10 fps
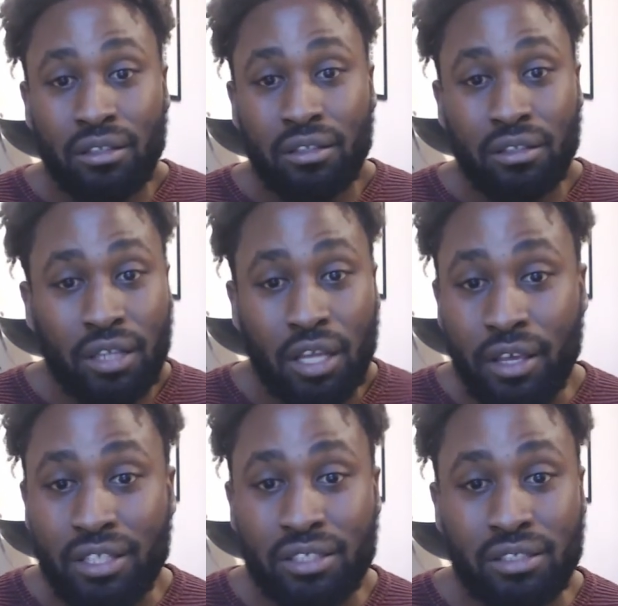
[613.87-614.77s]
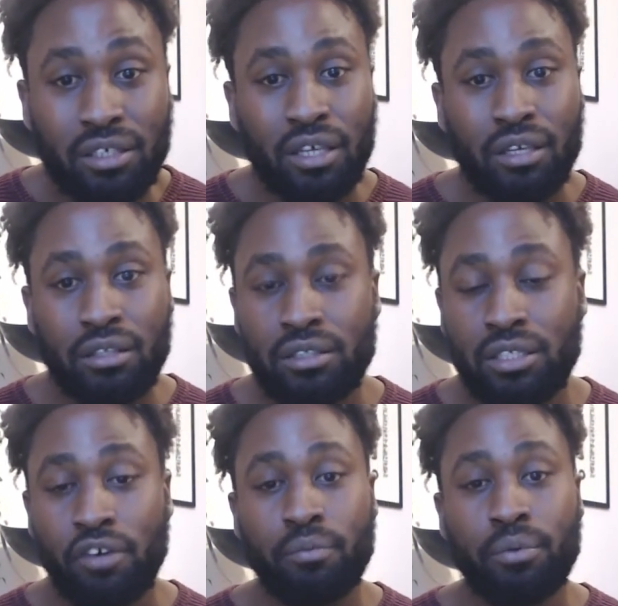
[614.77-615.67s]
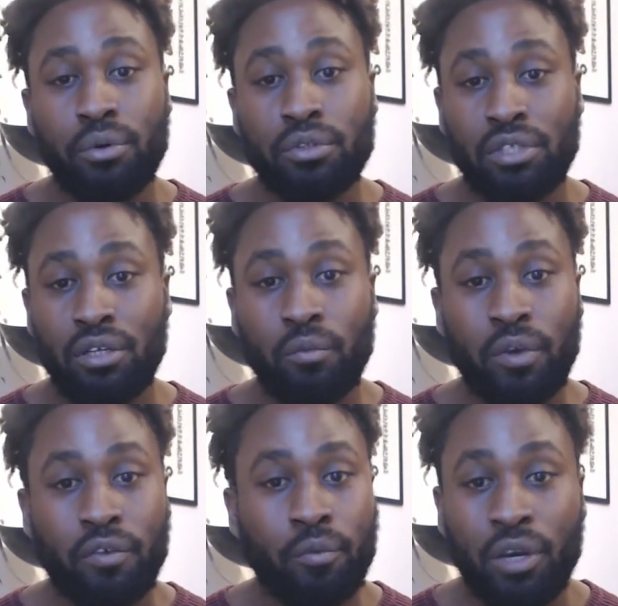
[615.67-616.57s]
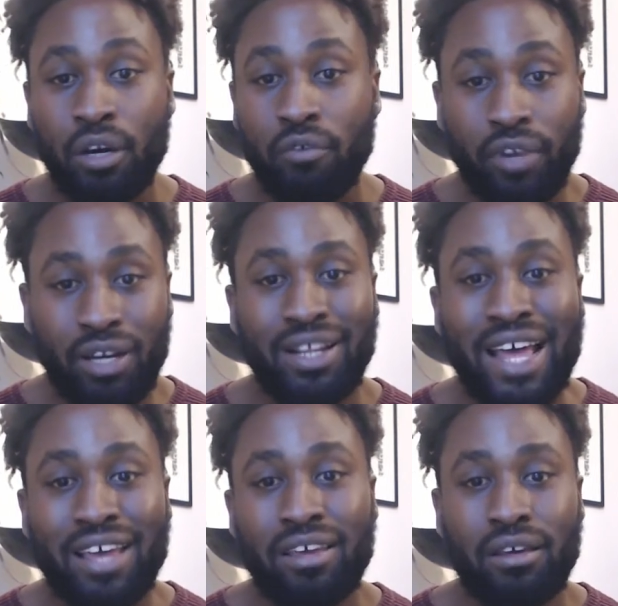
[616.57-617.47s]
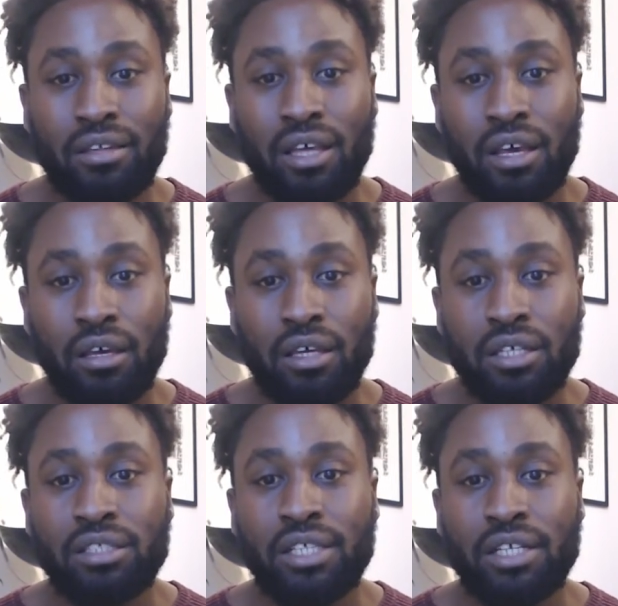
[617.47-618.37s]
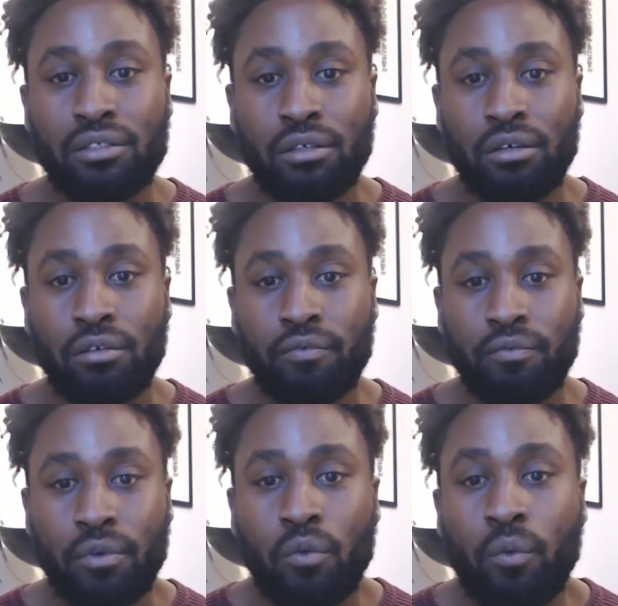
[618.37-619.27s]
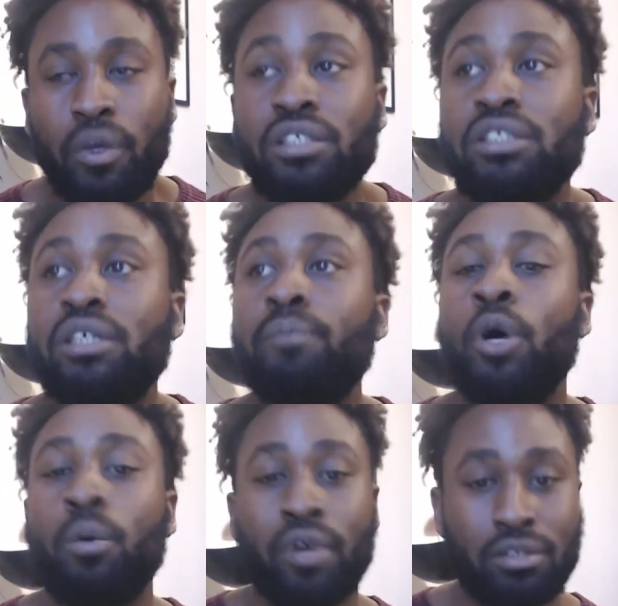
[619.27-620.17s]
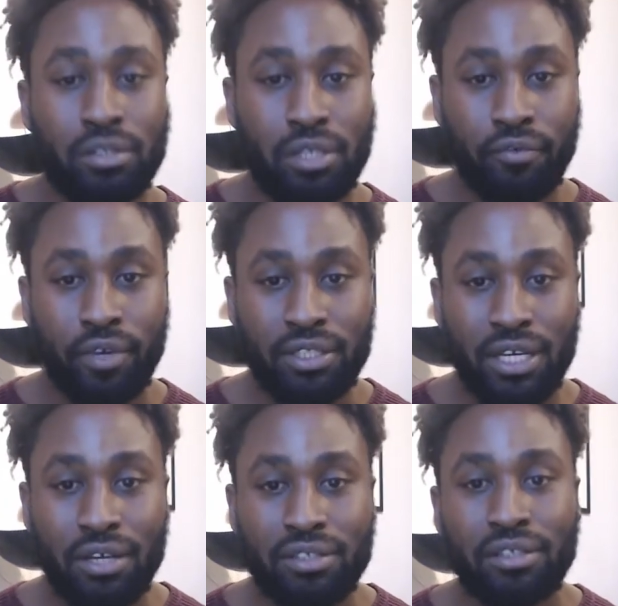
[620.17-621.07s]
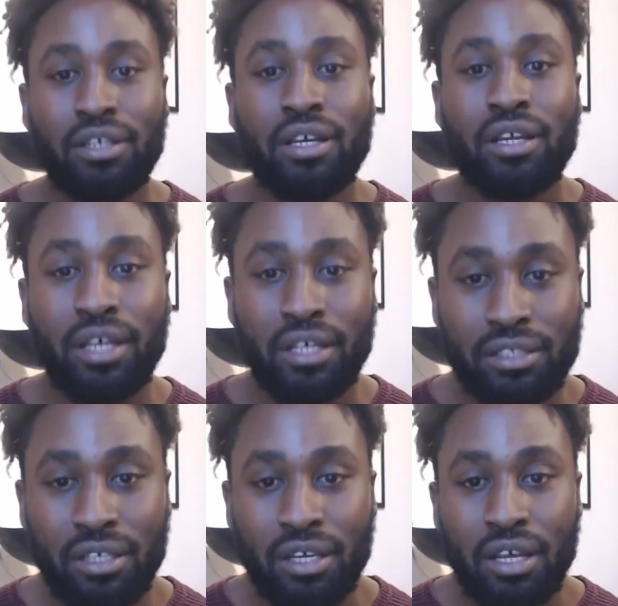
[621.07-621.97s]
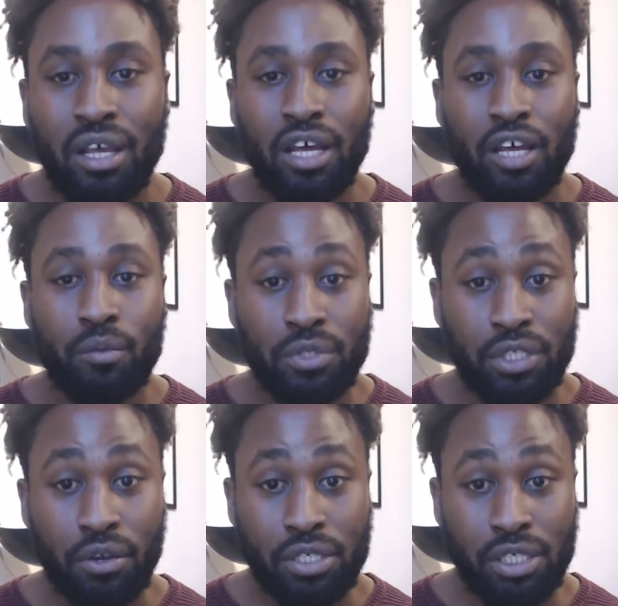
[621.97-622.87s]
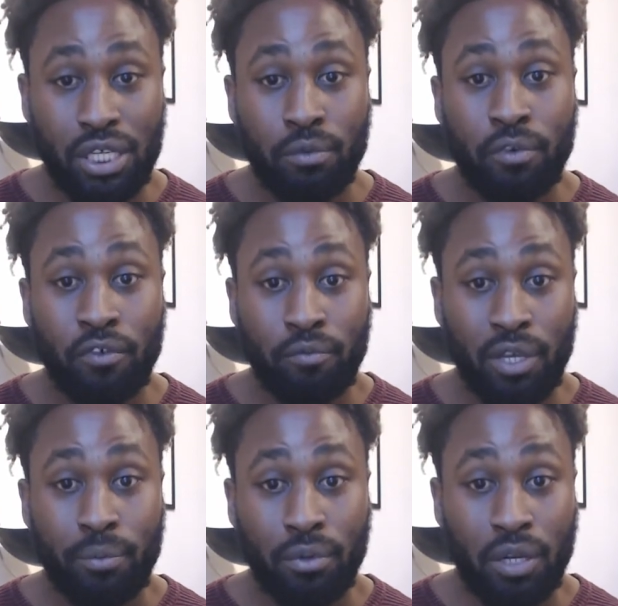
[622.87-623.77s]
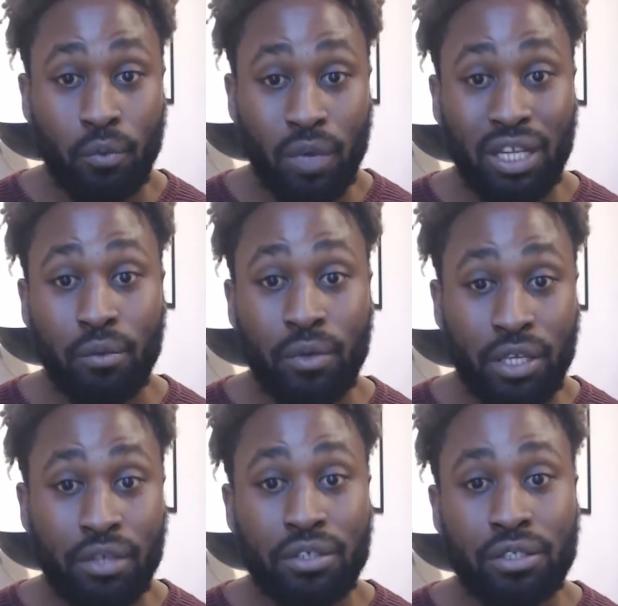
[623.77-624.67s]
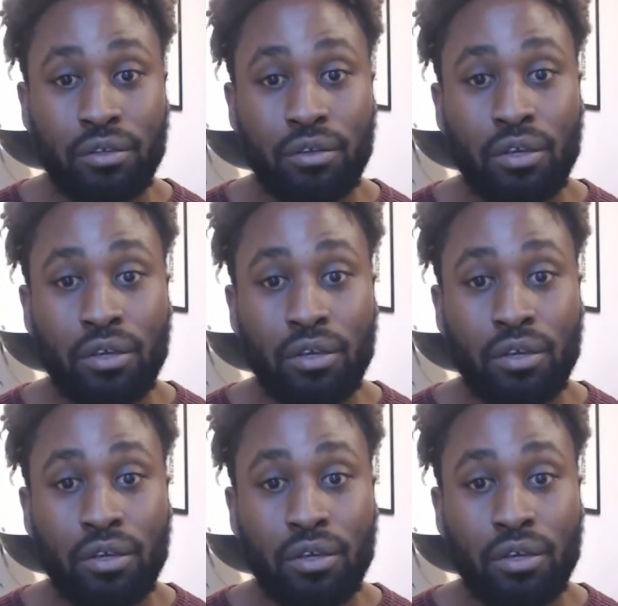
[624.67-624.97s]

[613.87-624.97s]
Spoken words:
It's so important. We are really lacking that sense of we can just pop round to the friend's house and connect socially with people in a way that we used to.